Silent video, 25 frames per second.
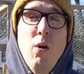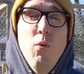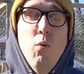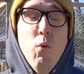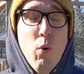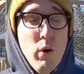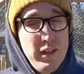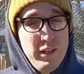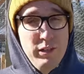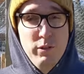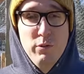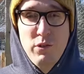
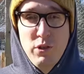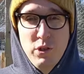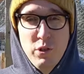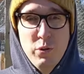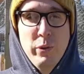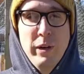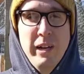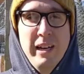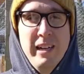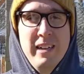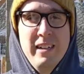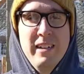what are you
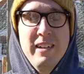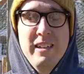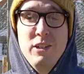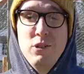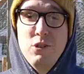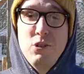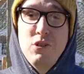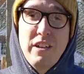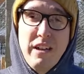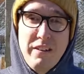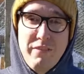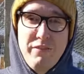doing?
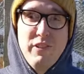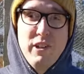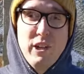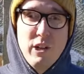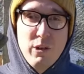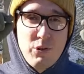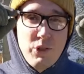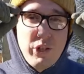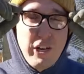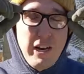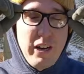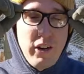You should definitely
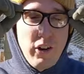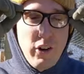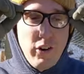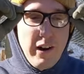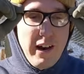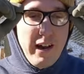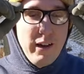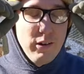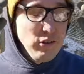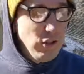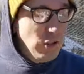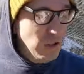go check her
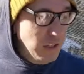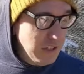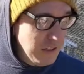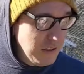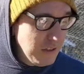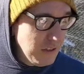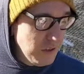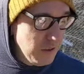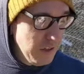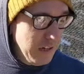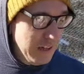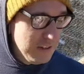out. She
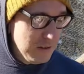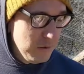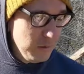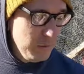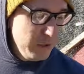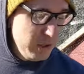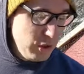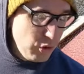suggested we